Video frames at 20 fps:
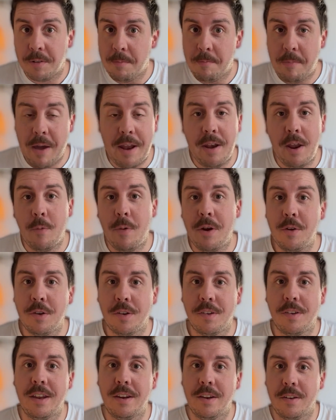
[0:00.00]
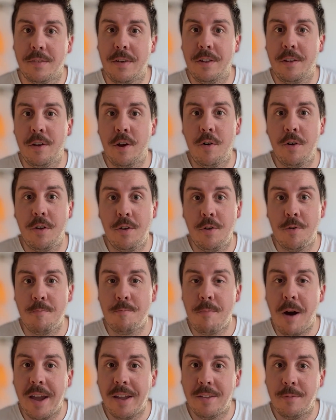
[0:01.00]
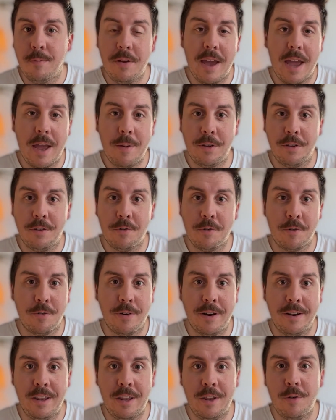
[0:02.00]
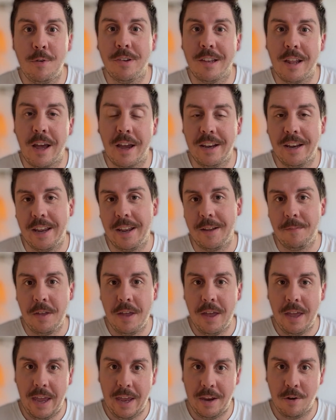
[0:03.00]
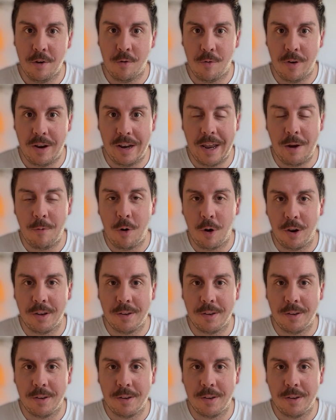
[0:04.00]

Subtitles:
Depending when you're seeing this video, you might be able to already use Lightning in your Relai wallet.